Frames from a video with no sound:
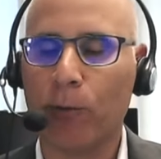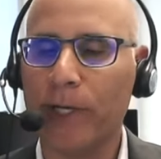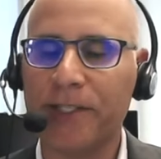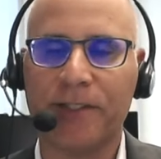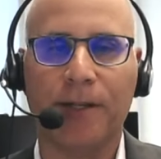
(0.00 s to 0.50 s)

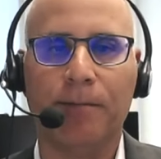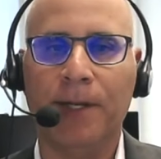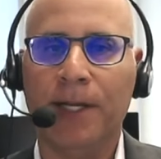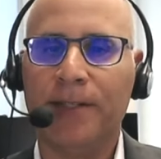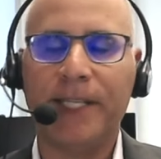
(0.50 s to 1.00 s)
increased them,
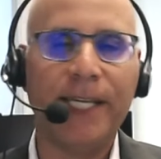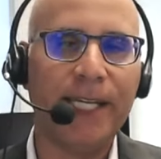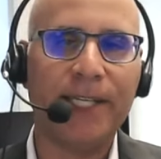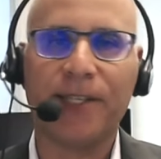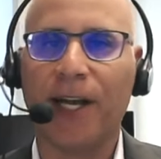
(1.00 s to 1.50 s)

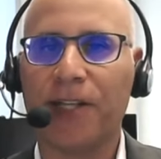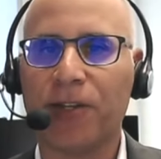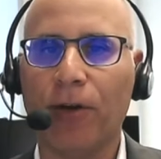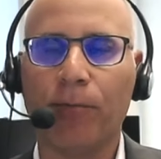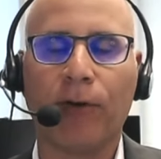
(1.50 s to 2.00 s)
TD's got
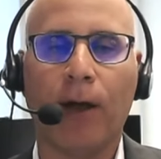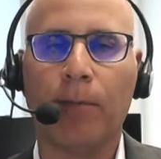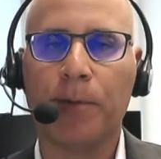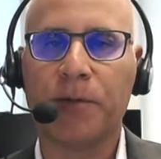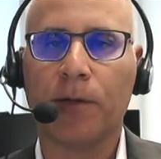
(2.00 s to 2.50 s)
its own
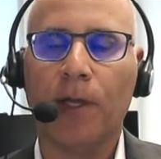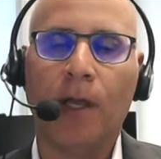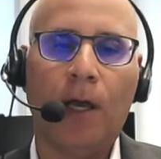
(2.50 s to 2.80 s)
problems,